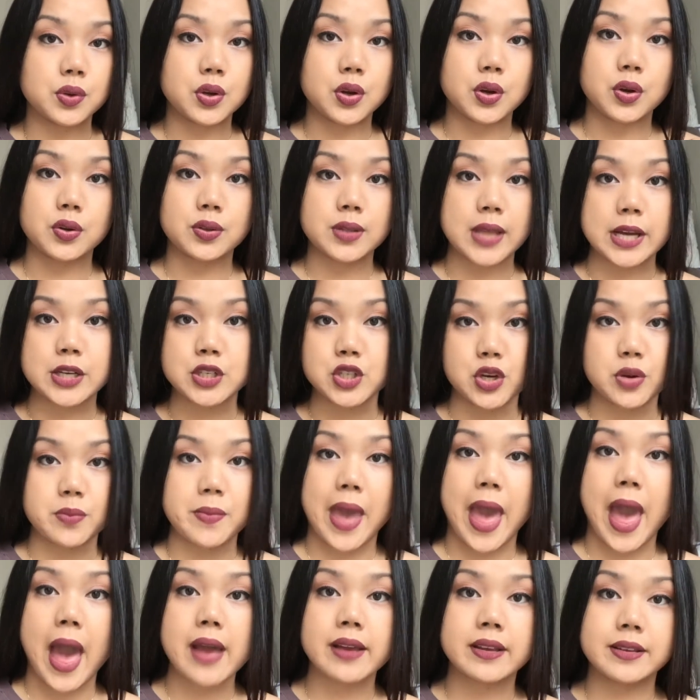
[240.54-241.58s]
your lecture
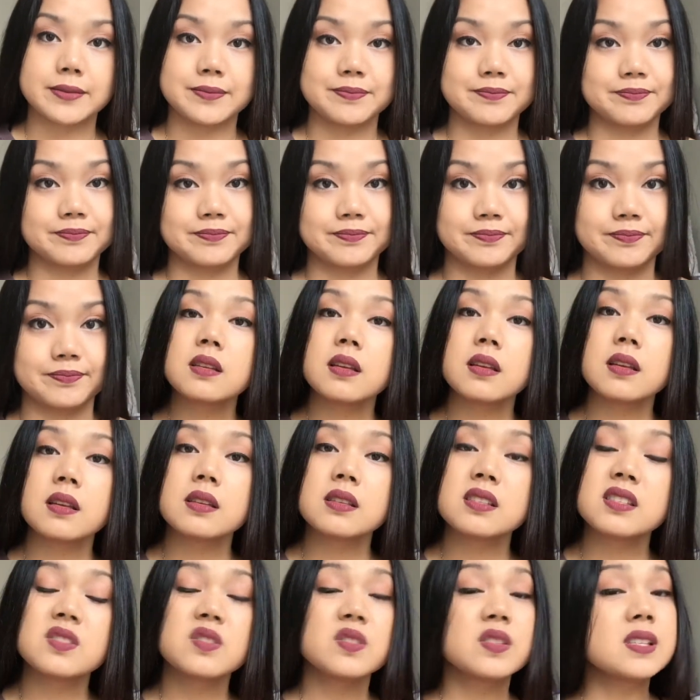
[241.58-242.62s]
bag.
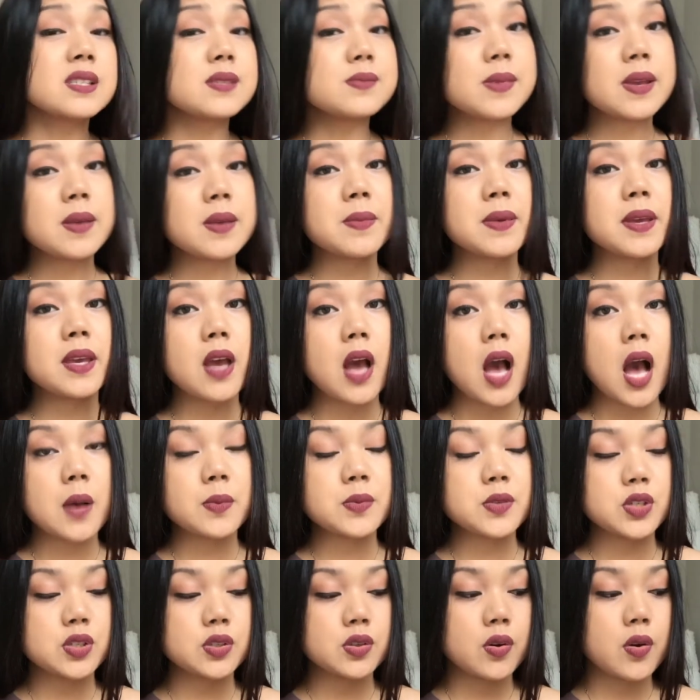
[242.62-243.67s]
So this may be
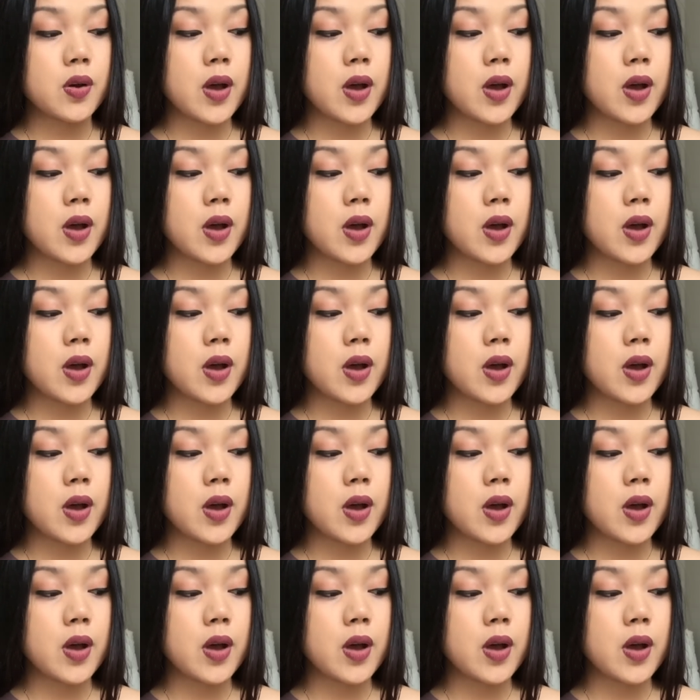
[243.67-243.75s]
optional.